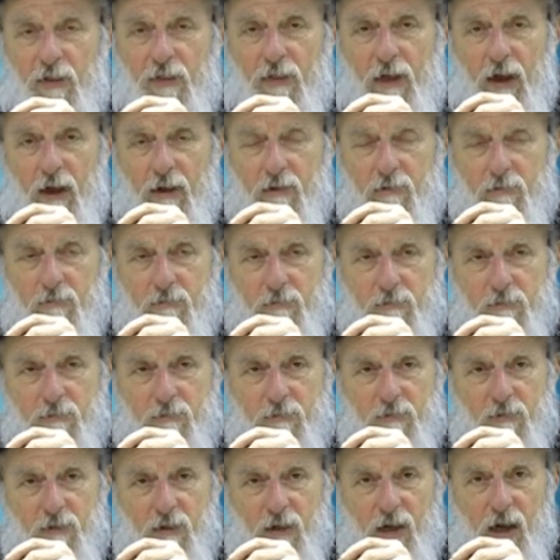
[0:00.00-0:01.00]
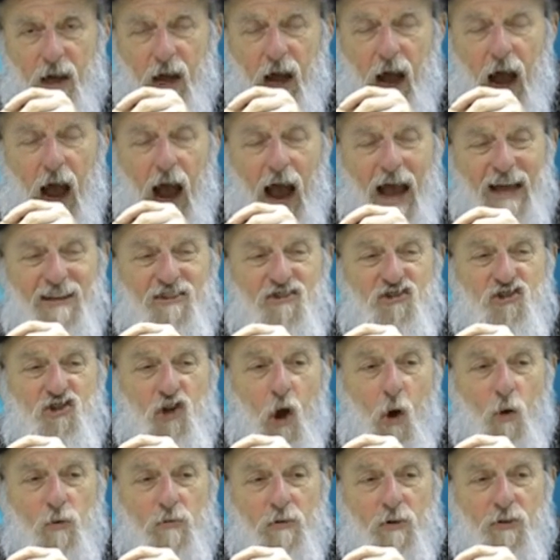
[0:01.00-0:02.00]
than that. I
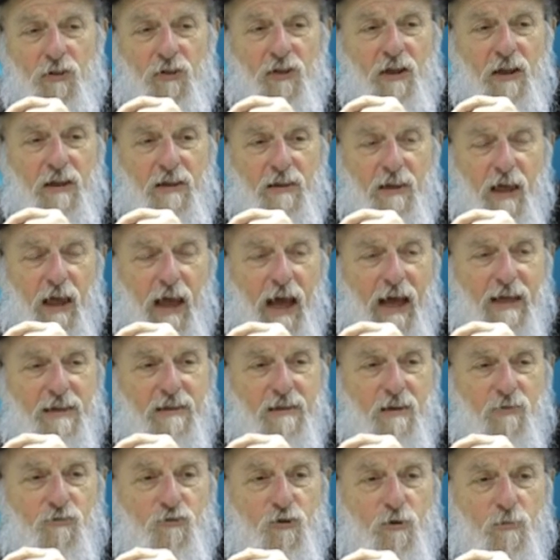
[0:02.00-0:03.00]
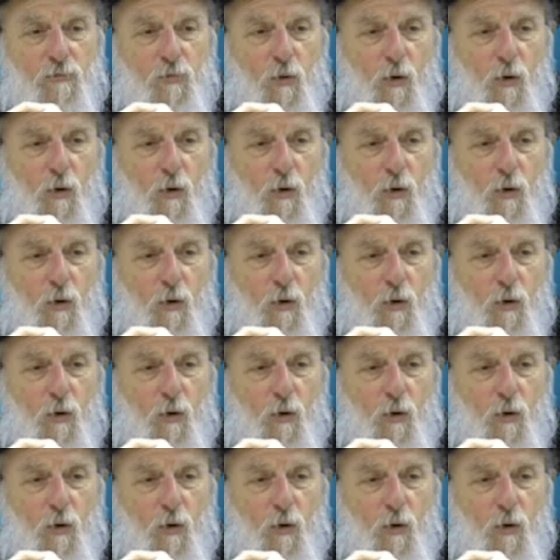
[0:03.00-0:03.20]
don't think they had different